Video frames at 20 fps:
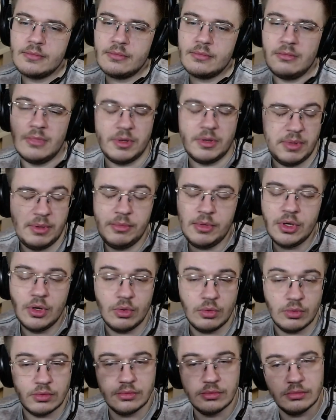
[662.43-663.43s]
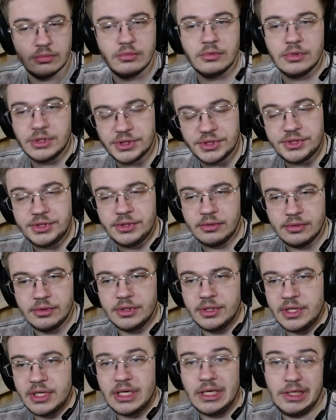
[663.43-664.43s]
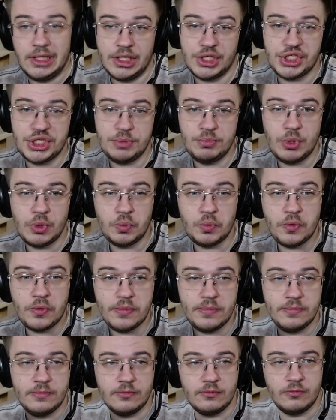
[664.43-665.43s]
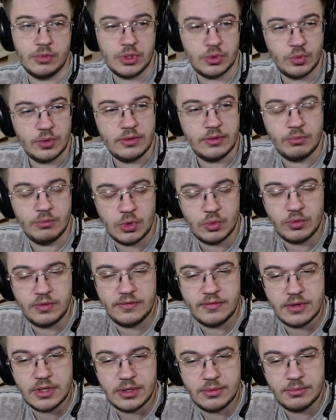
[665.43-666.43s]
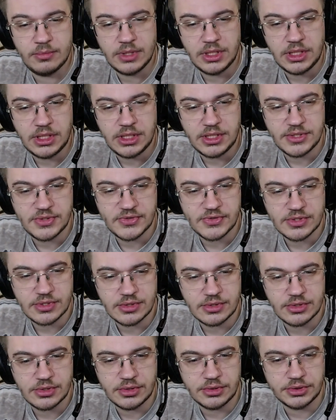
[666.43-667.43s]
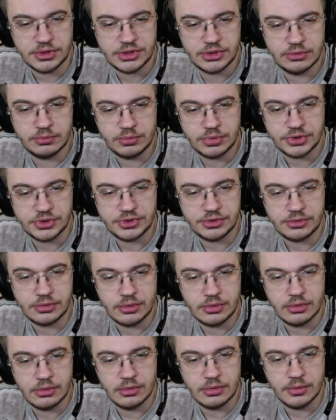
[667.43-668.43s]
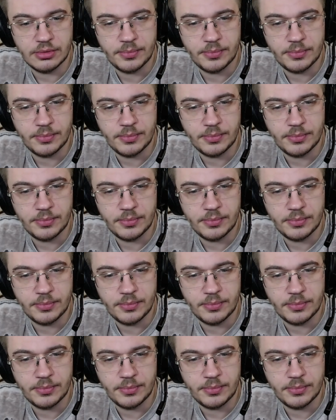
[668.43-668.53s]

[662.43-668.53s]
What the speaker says: But maybe no. Still, the connection between them is super strong.